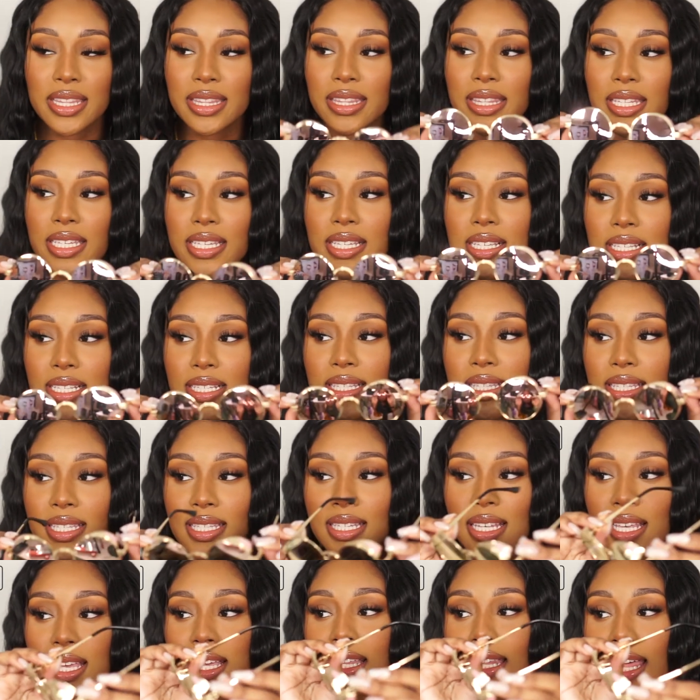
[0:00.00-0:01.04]

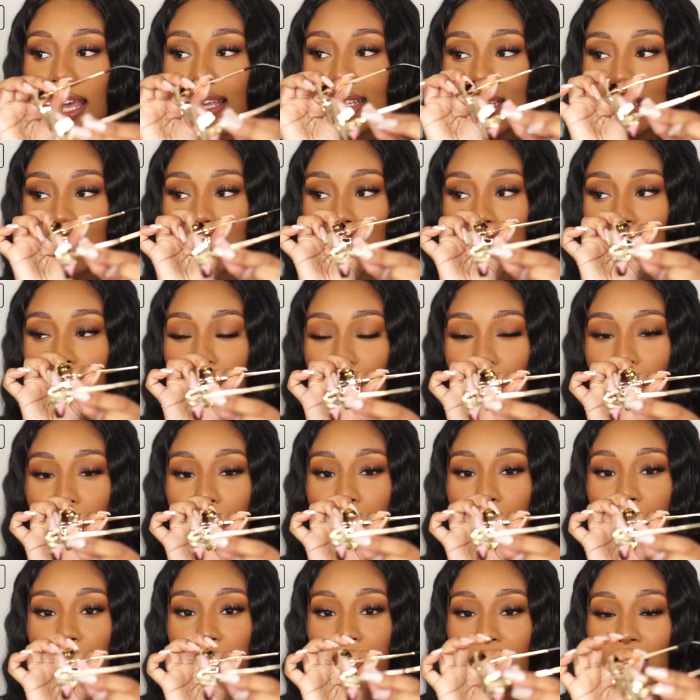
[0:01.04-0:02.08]
These glasses are
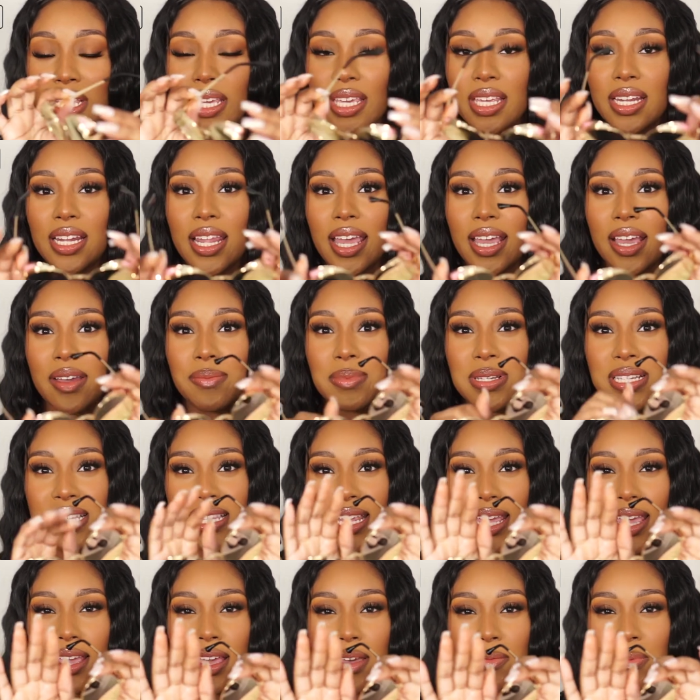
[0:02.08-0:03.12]
so unique, and like I've been
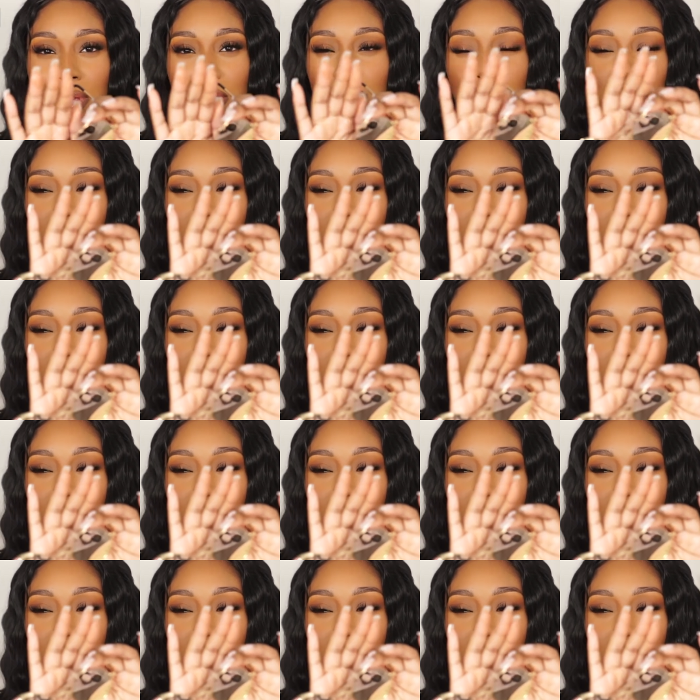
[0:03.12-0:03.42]
saying, I've been